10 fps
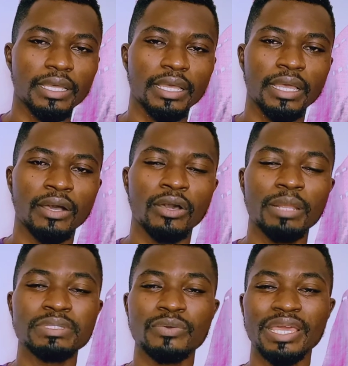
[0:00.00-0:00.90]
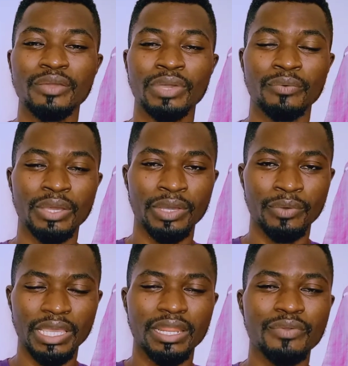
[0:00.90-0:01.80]
or let me say when
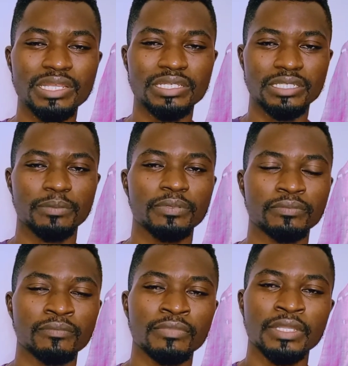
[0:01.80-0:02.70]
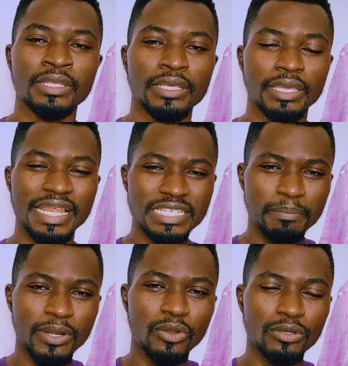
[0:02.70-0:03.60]
you're in a relationship, it doesn't
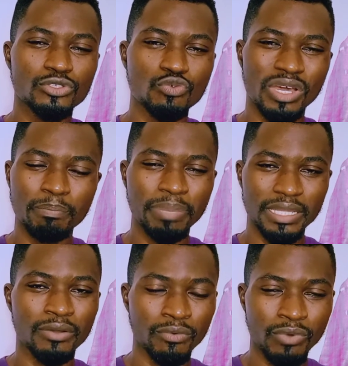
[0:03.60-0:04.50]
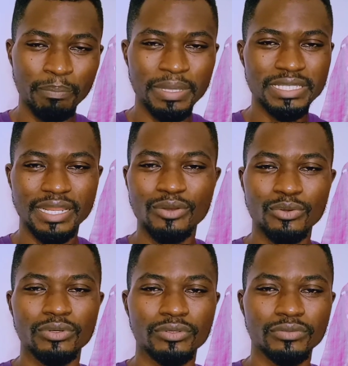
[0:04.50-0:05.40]
belong to one person alone.